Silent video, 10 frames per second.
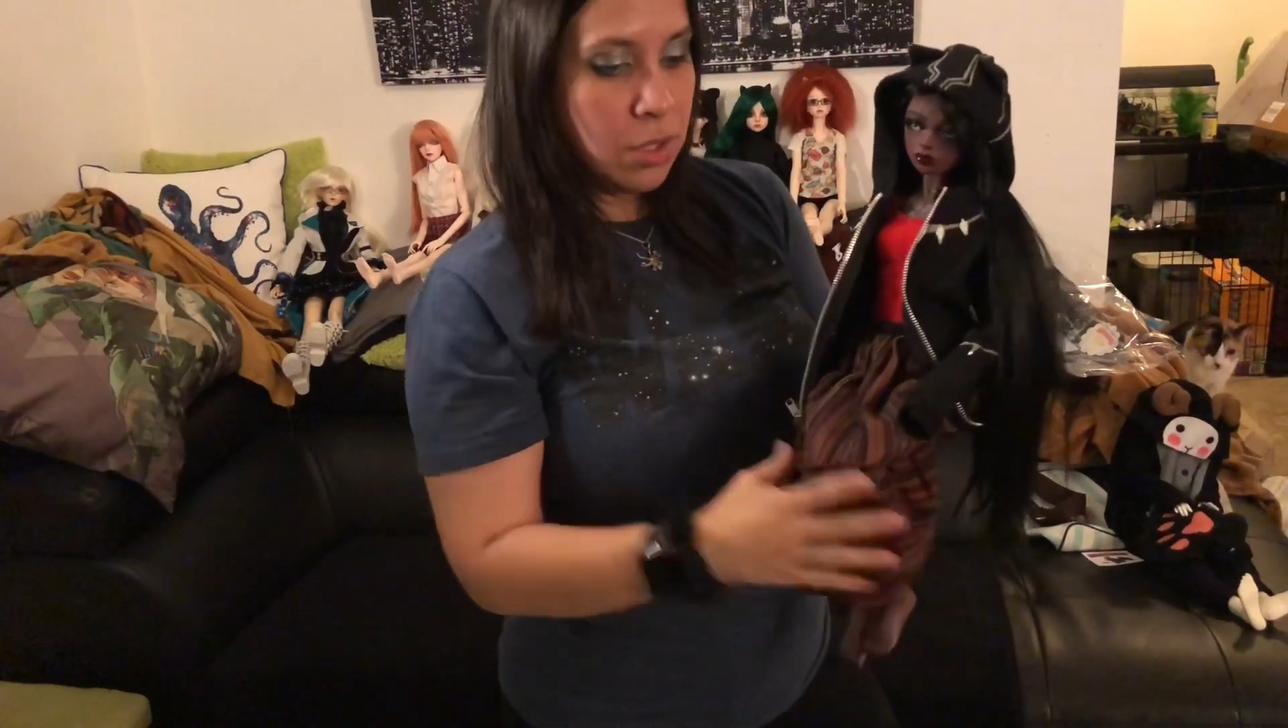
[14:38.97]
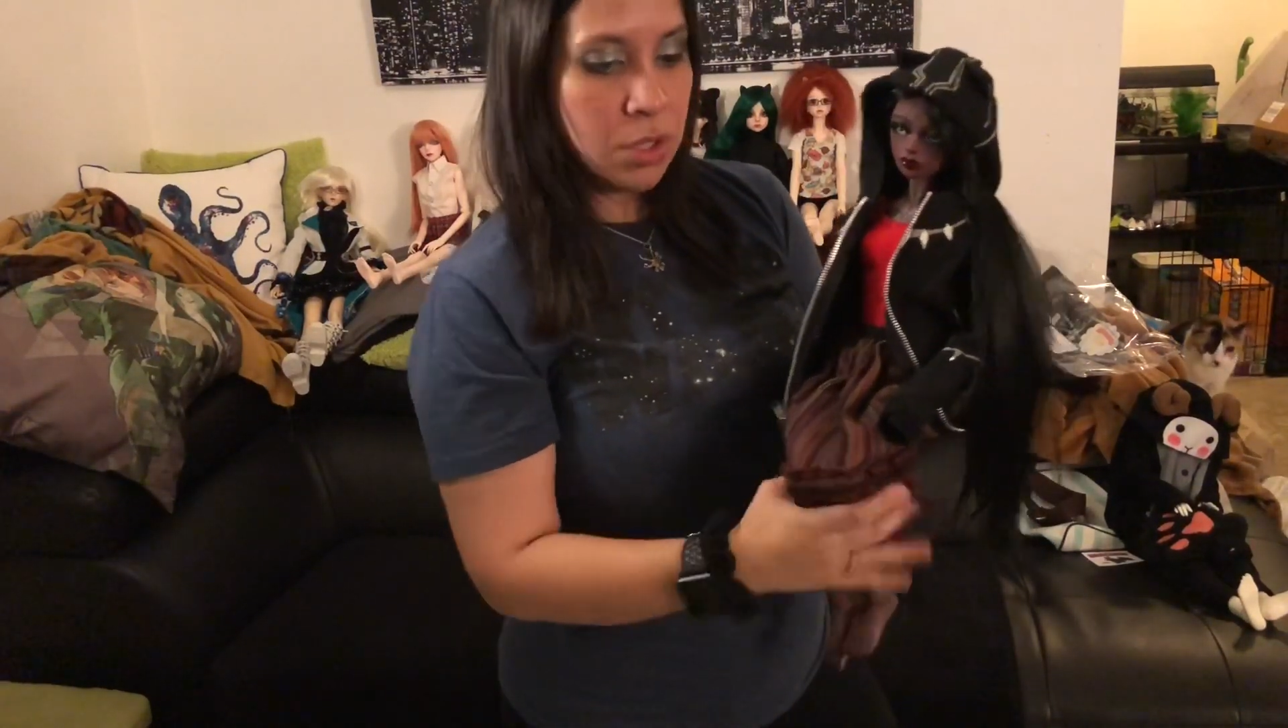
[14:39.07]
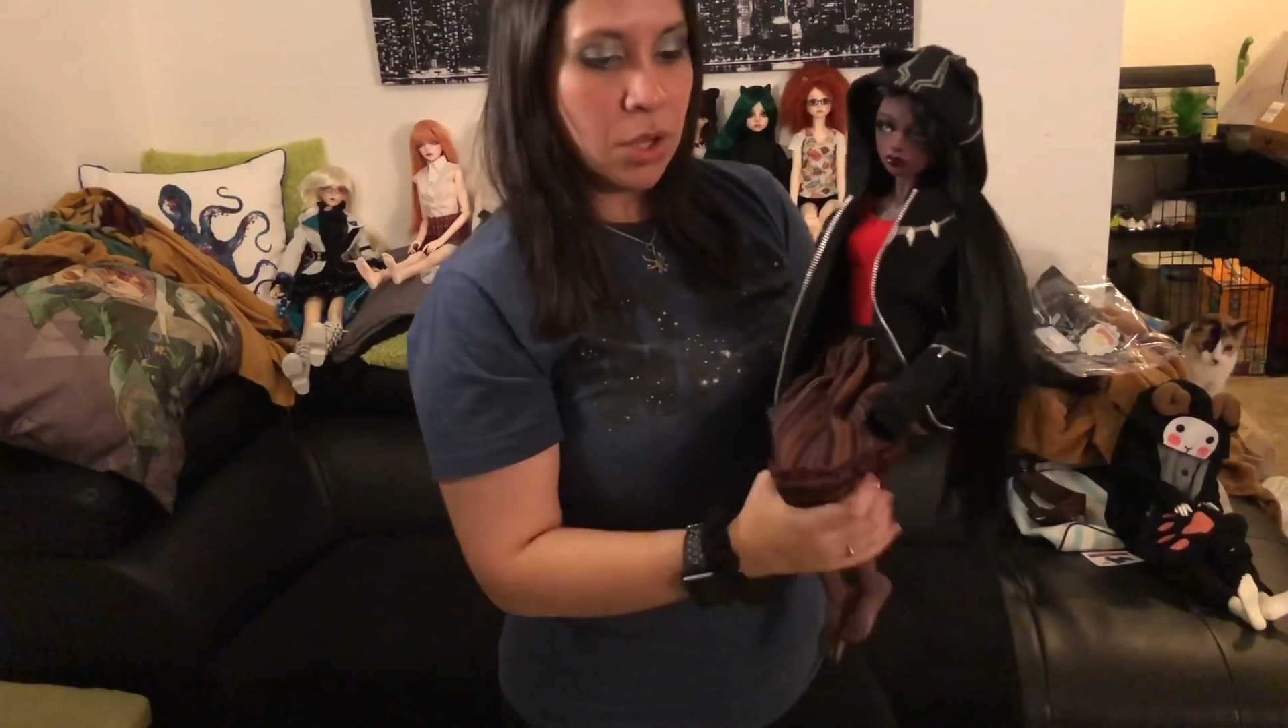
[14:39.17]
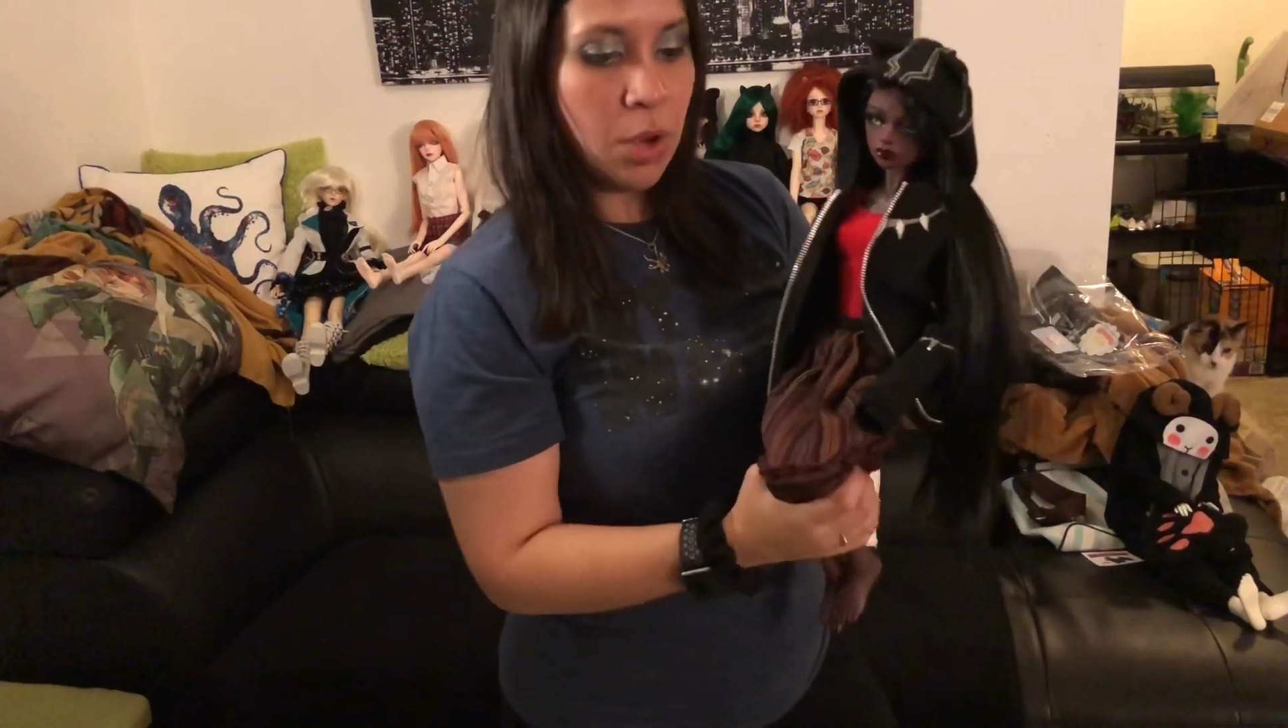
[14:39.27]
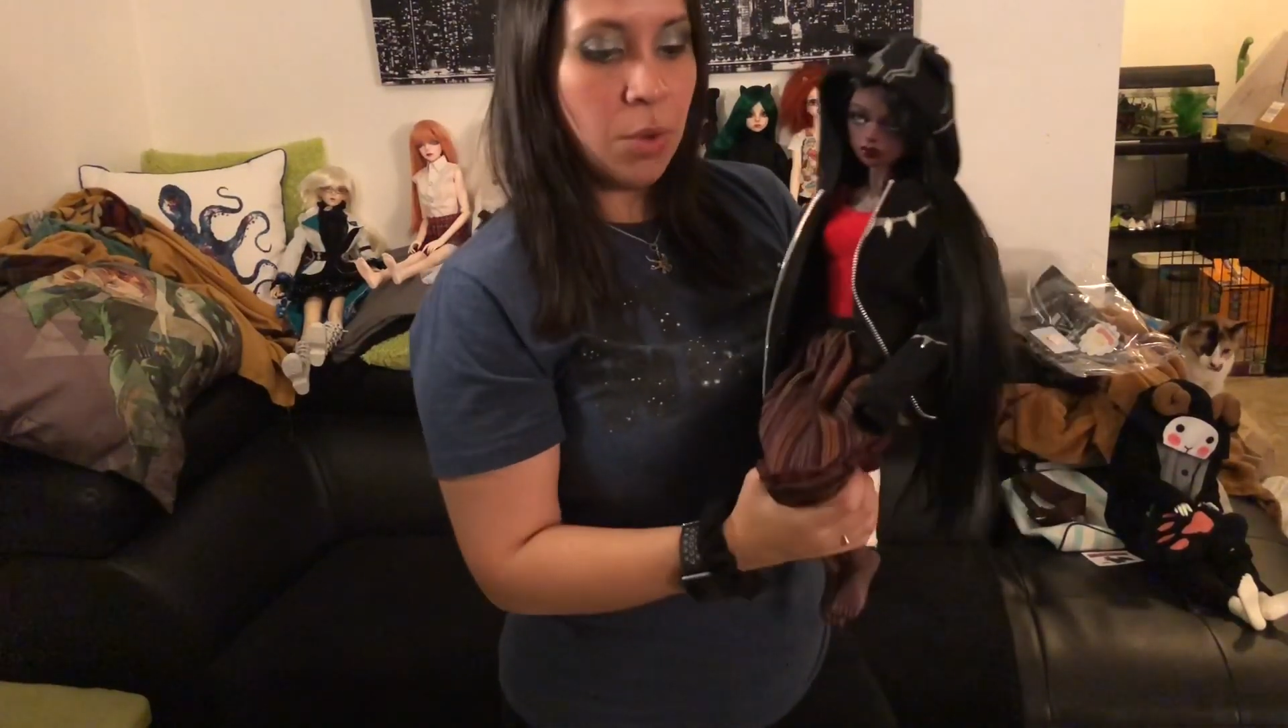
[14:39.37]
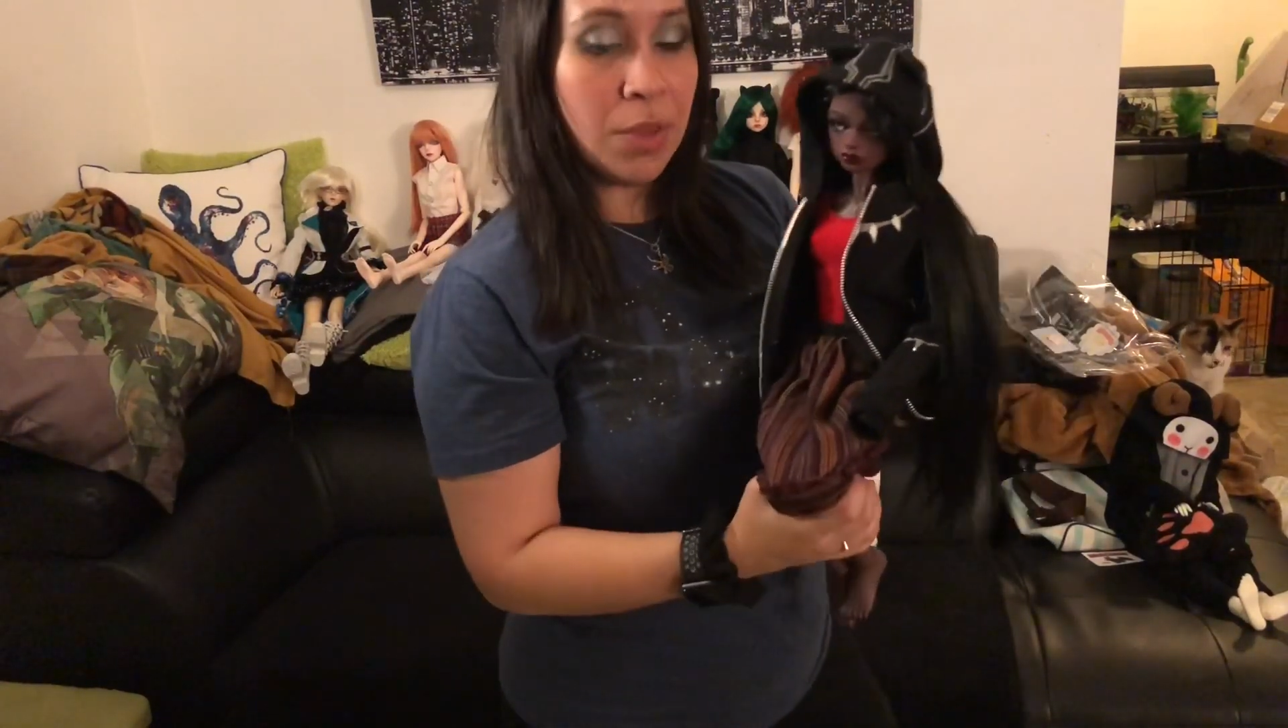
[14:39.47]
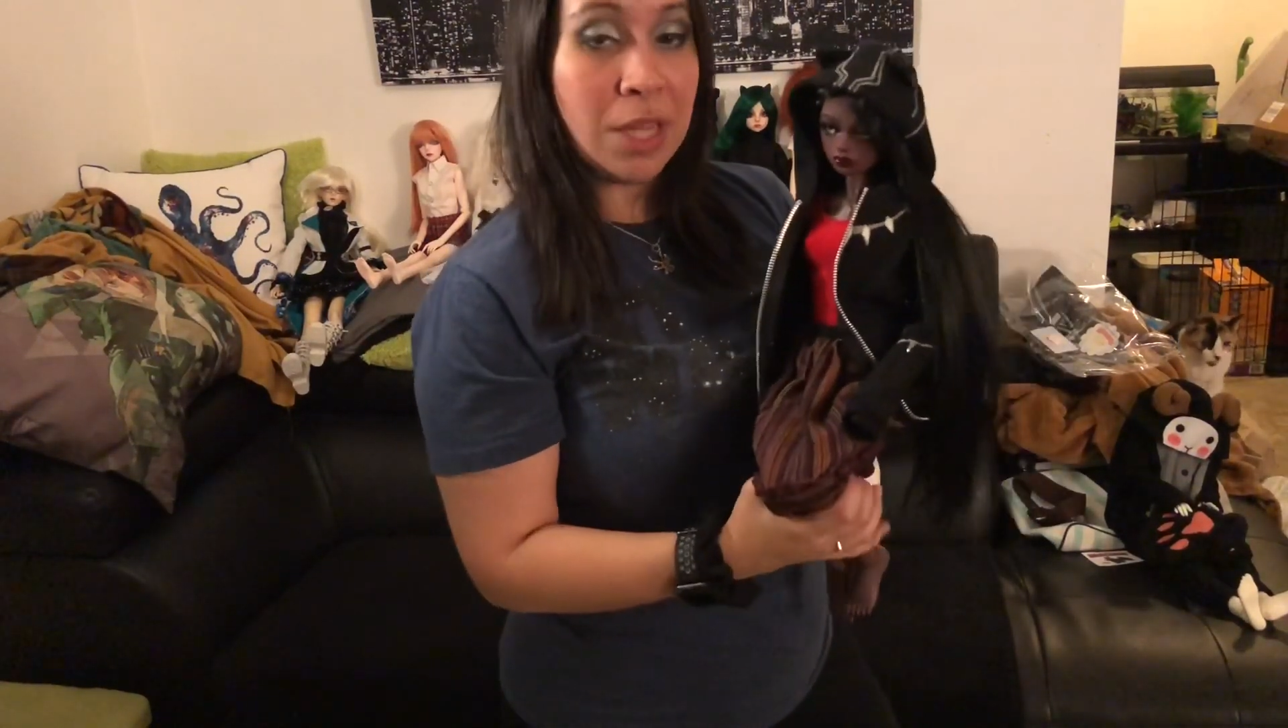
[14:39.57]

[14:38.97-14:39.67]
So